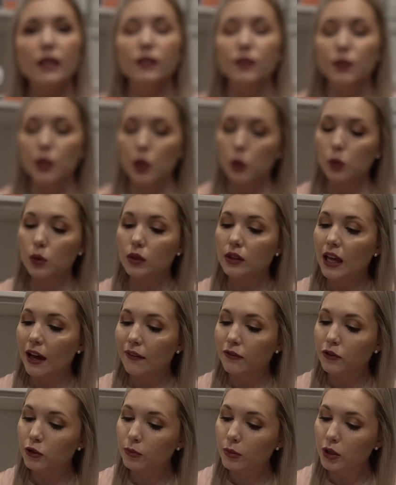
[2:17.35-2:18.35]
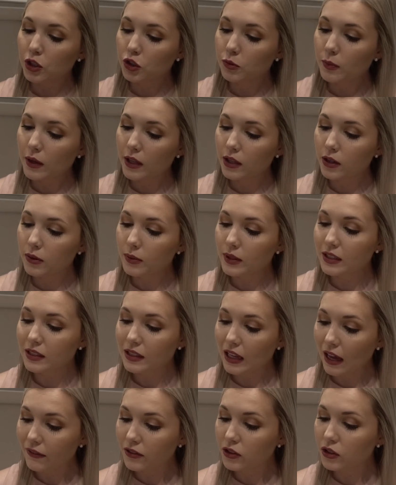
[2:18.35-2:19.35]
So Lavender Marshmallow is
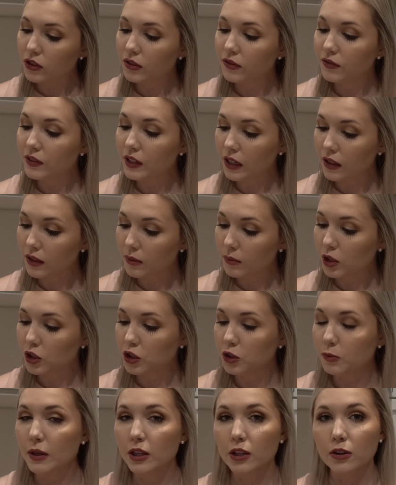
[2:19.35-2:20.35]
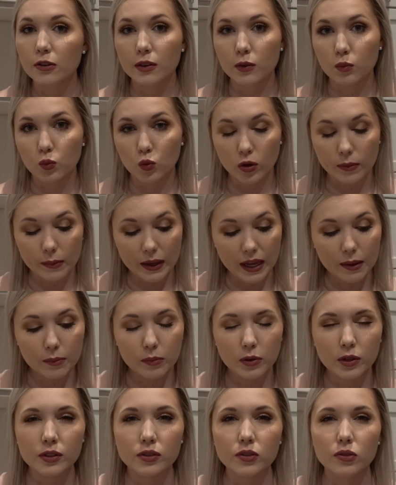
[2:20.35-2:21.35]
lavender, vanilla marshmallow, and warm amber.